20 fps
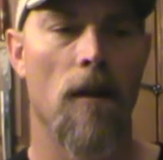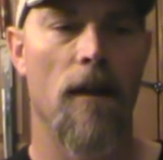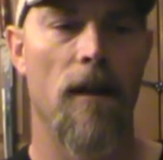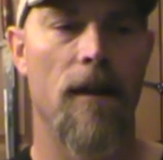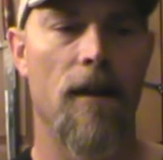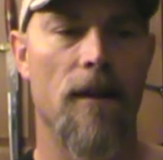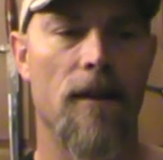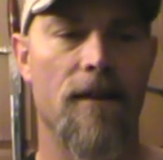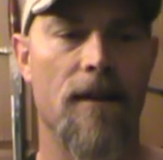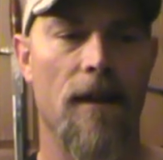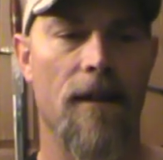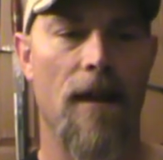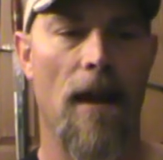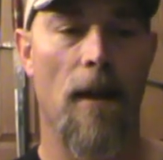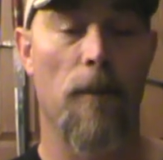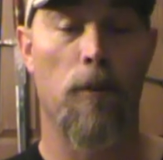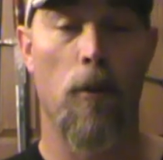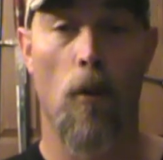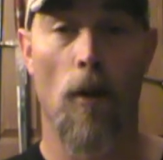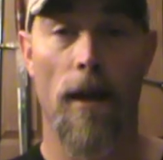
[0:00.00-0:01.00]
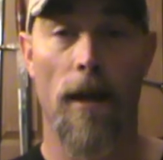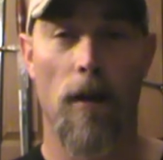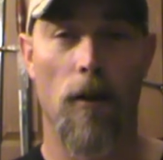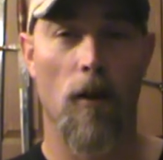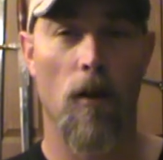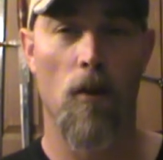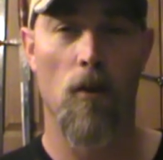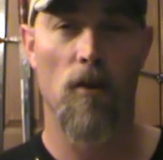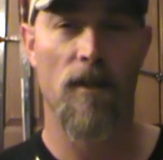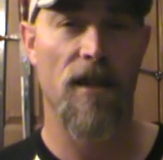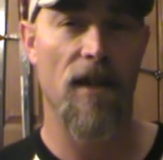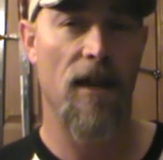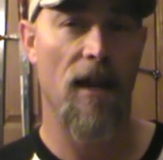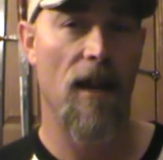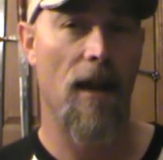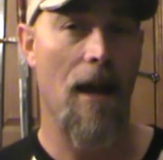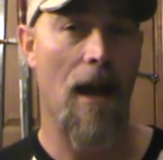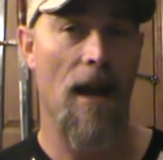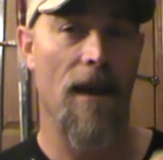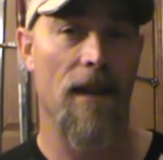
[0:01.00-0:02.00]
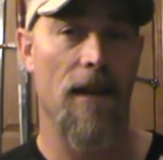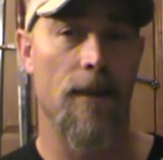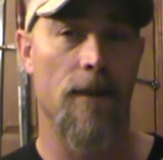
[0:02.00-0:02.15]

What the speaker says: He is at that point closing in on